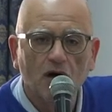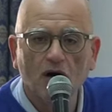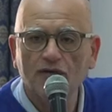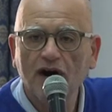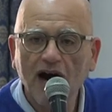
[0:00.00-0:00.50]

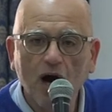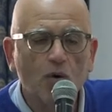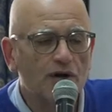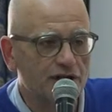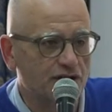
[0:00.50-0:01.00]
of how
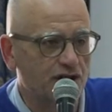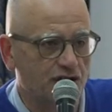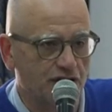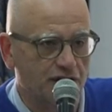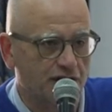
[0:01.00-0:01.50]

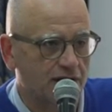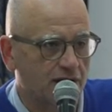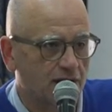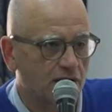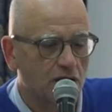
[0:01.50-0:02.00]
Christians
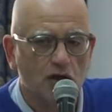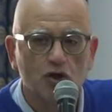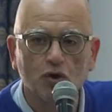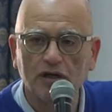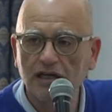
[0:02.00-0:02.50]

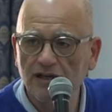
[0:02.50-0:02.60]
should